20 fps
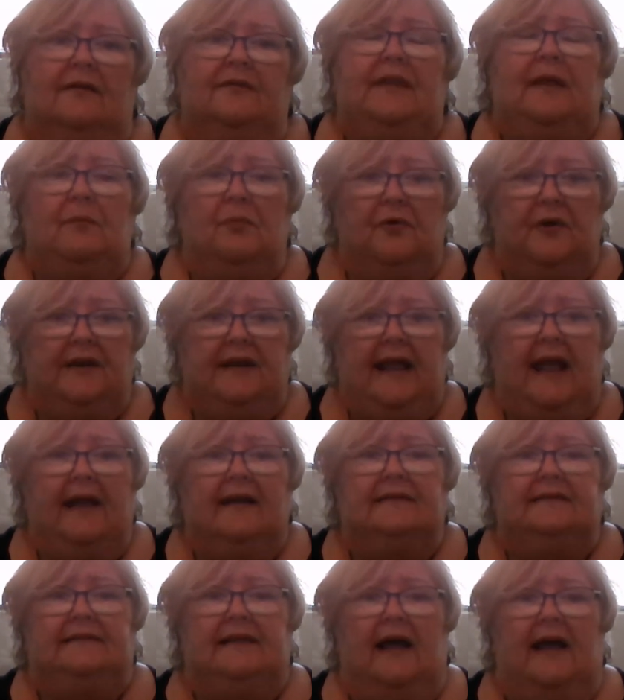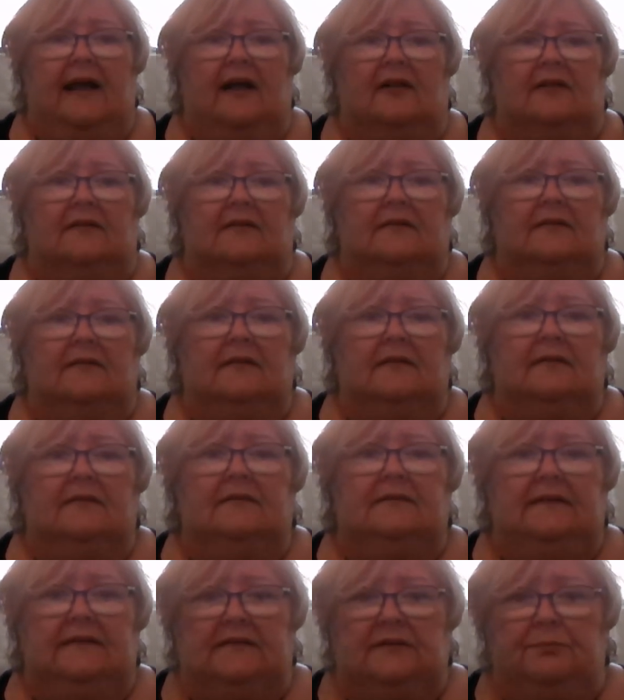They were in exile,
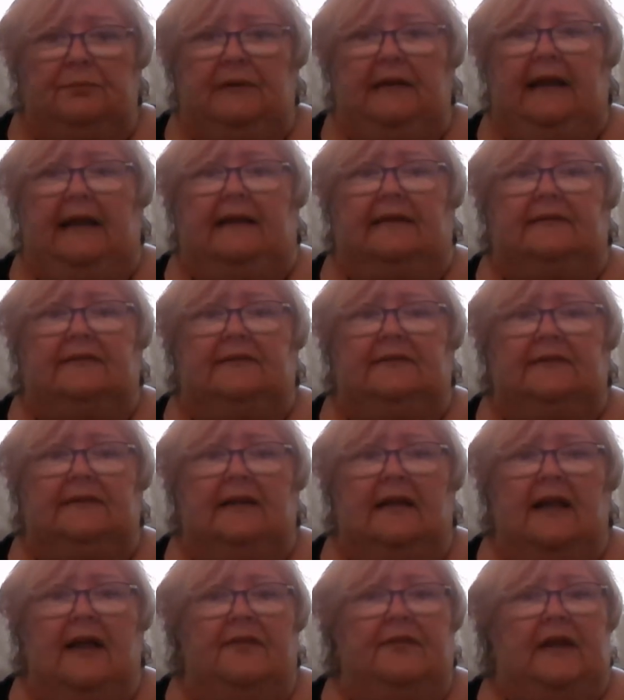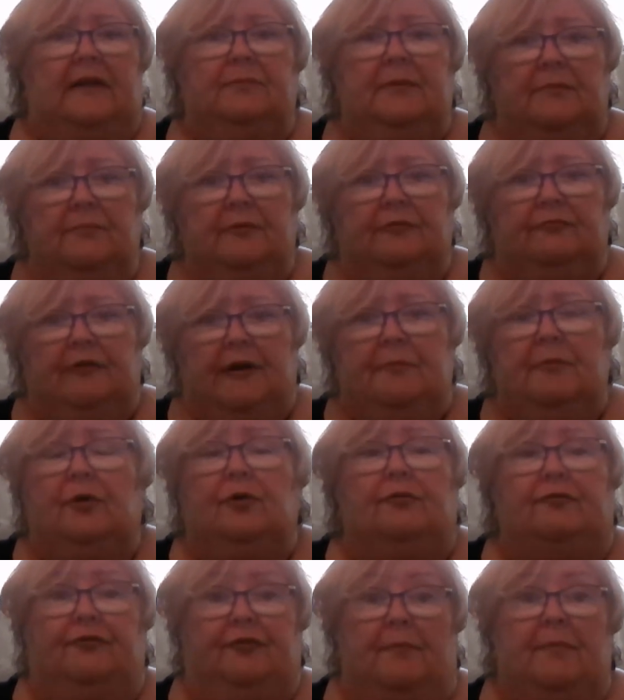displaced. They'd been
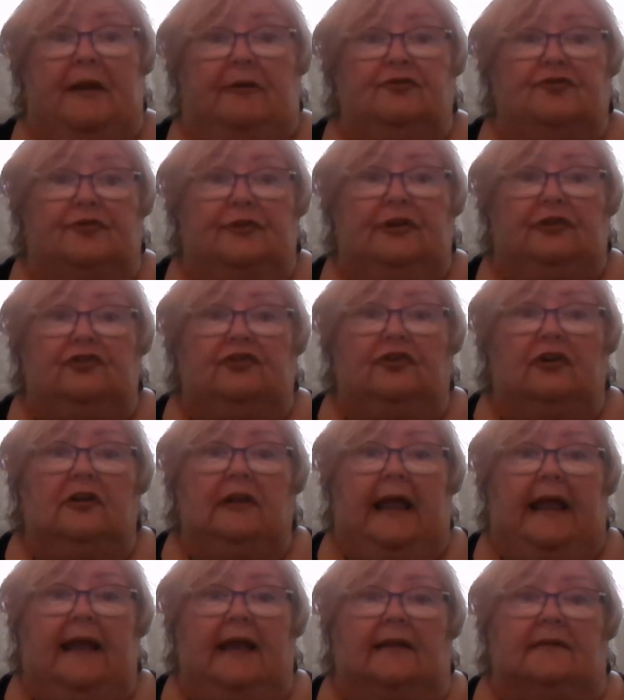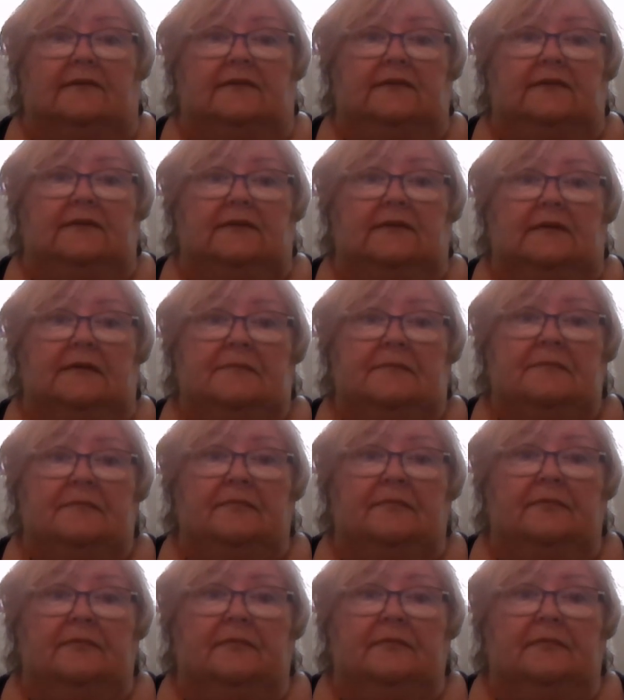removed from their traditional lands.
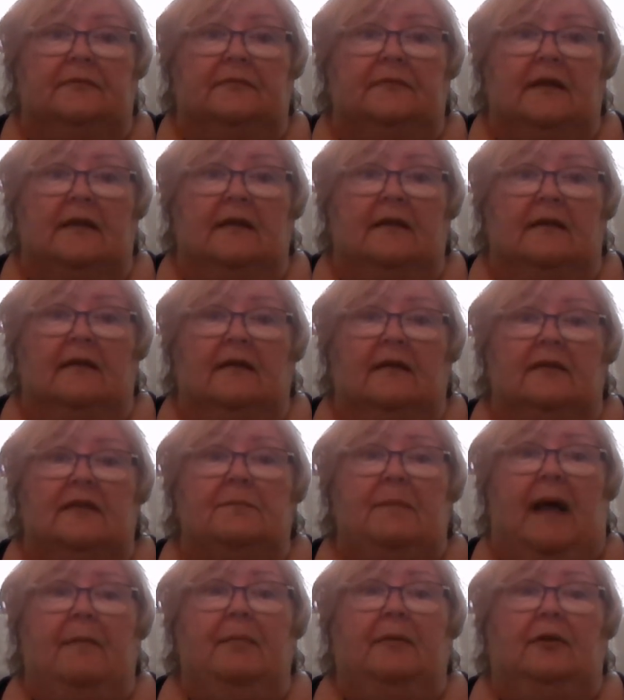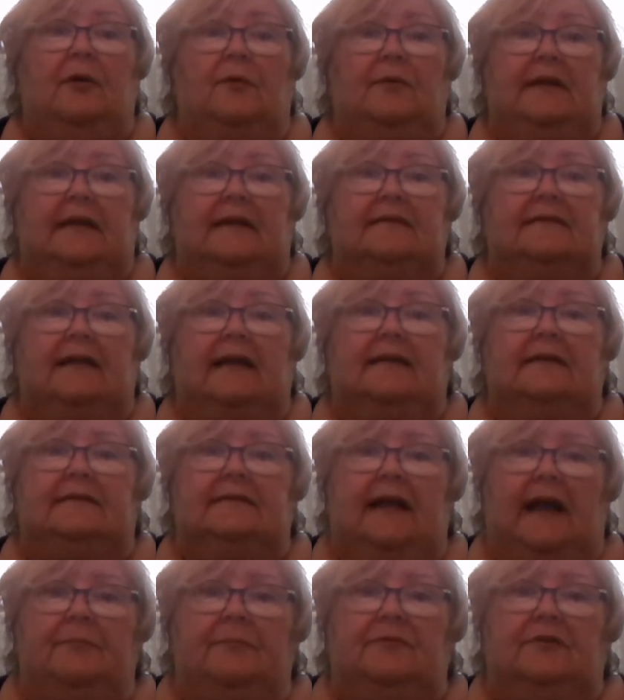The Babylonians had
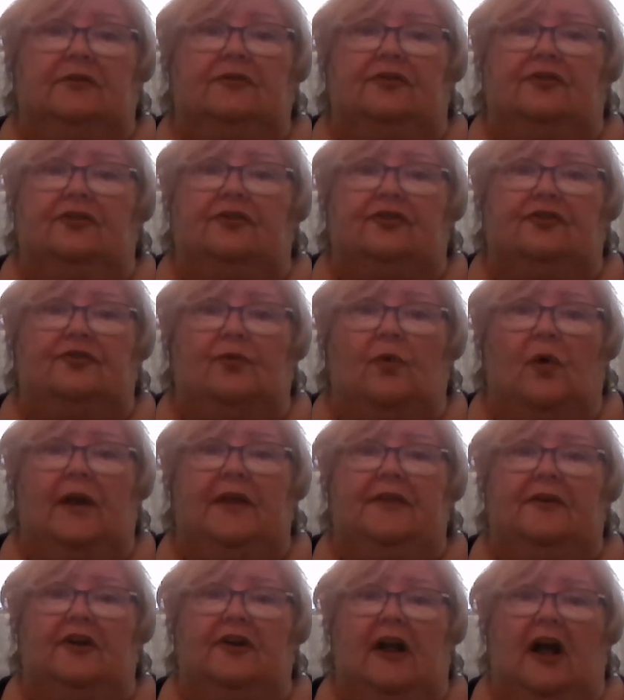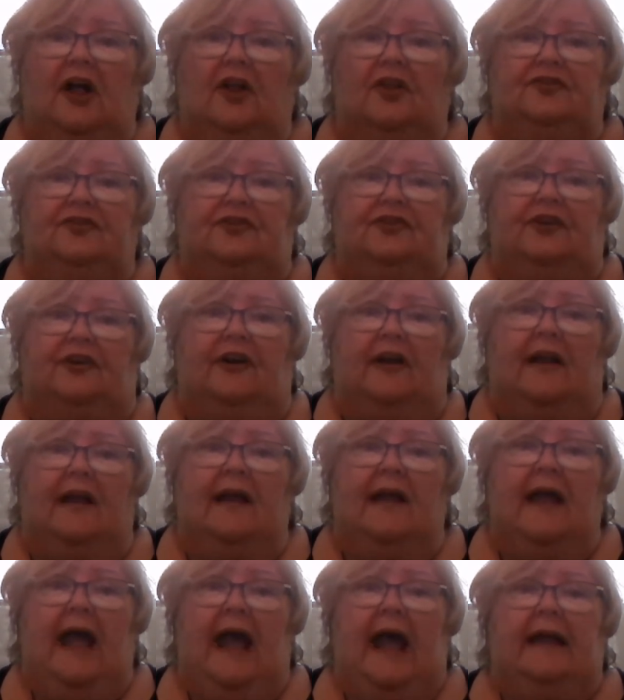attempted to destroy their culture,
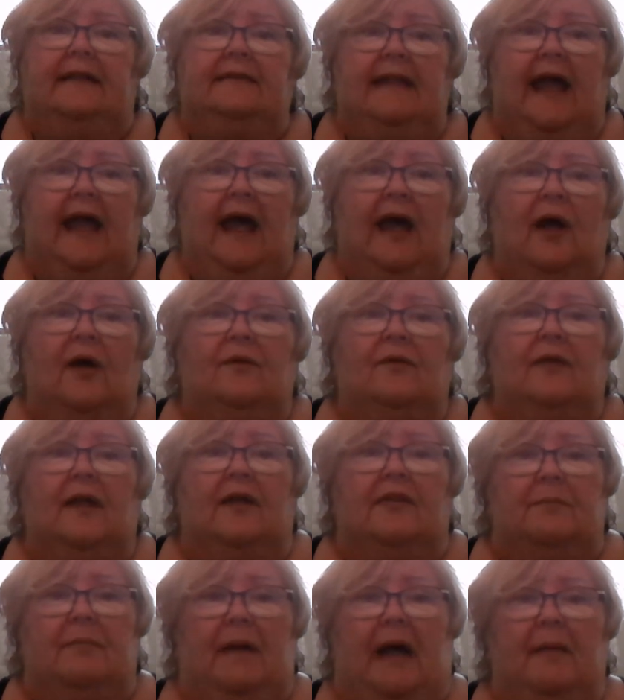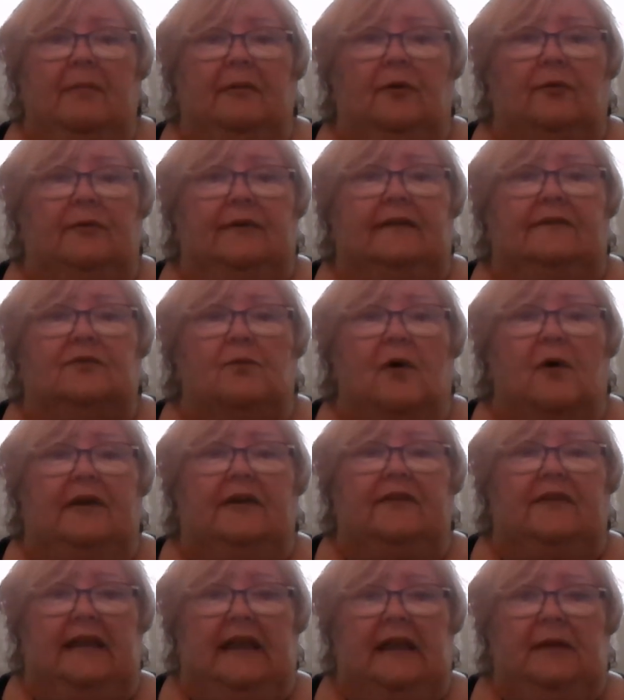and now the Babylonians
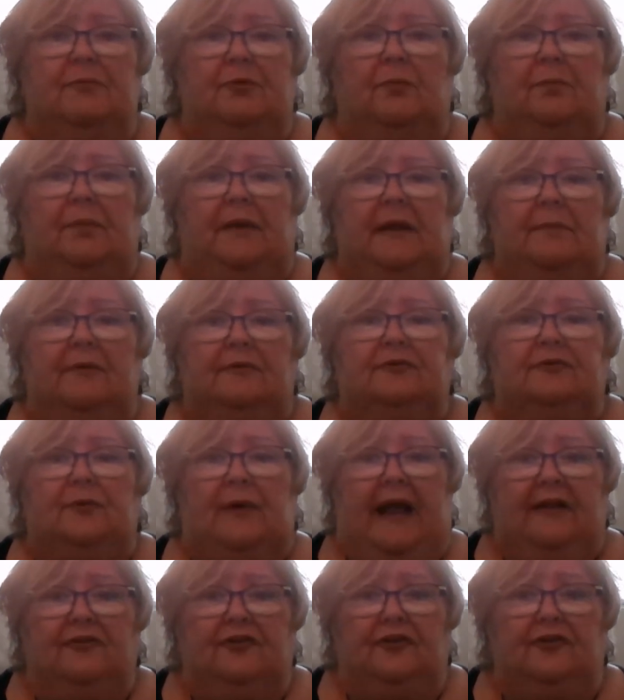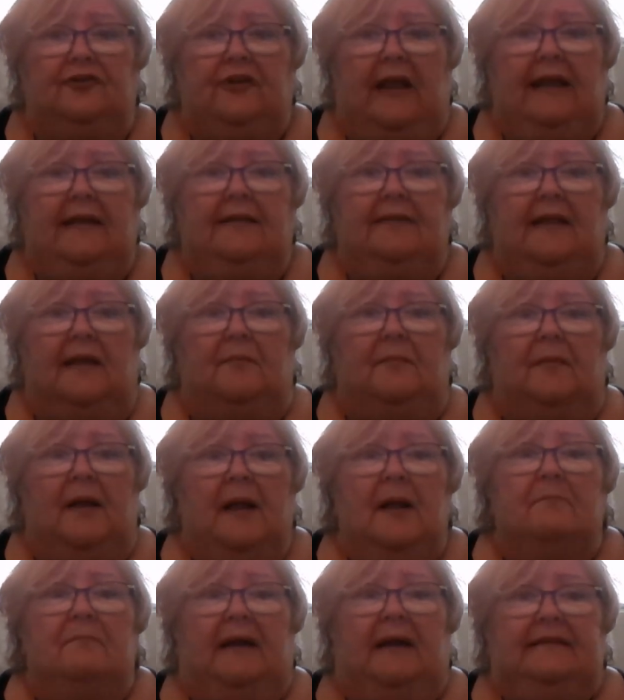wanted the Hebrew people to entertain them
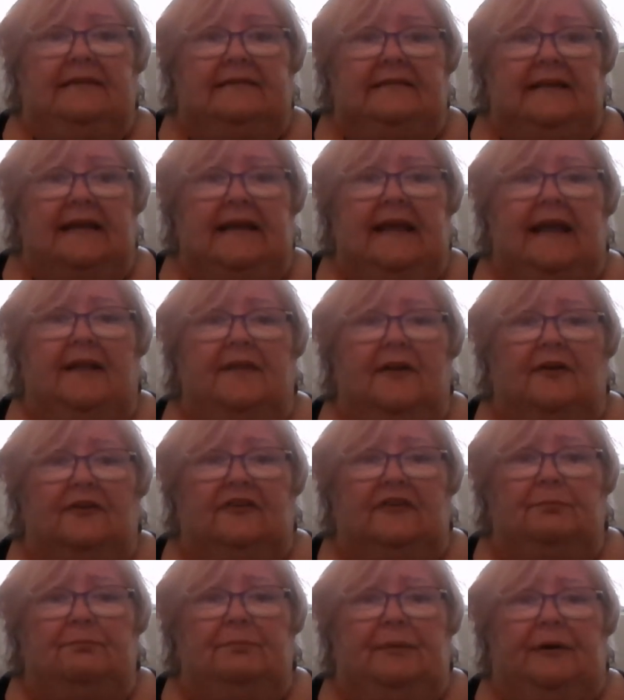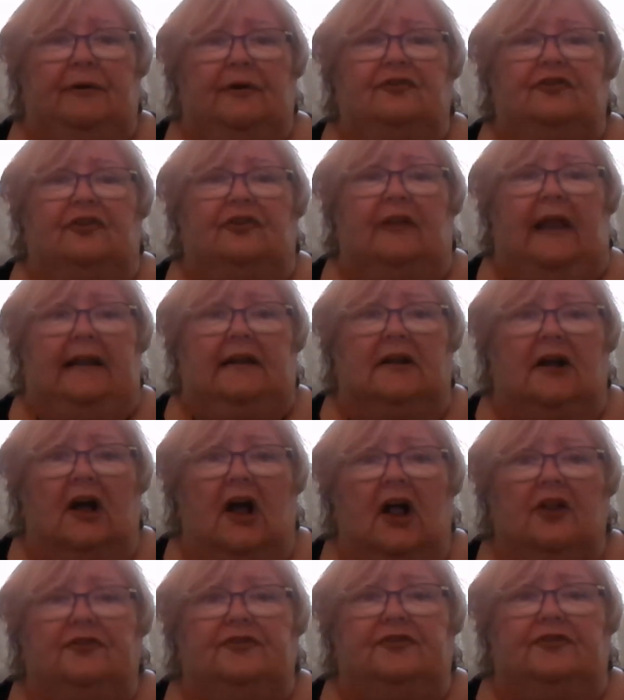by singing their spiritual and
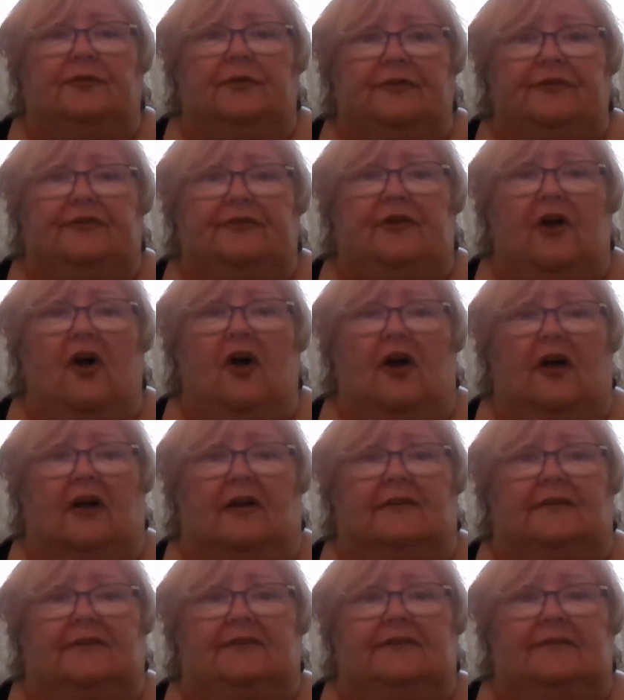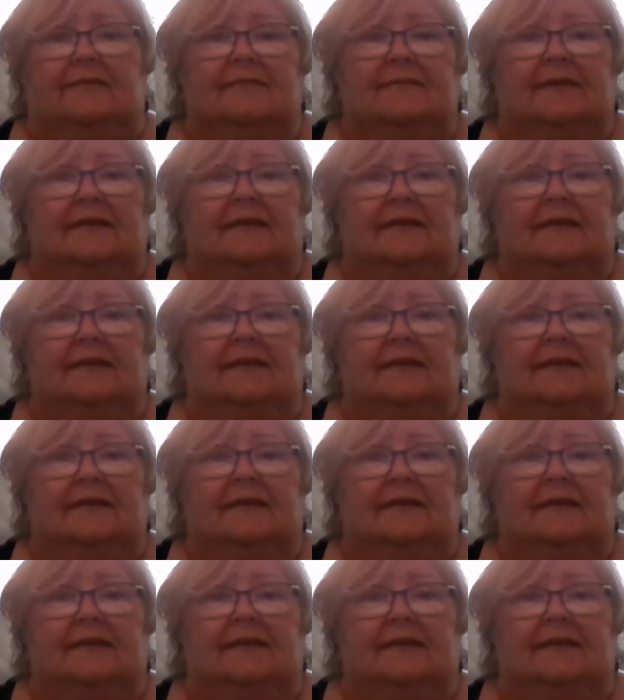cultural songs.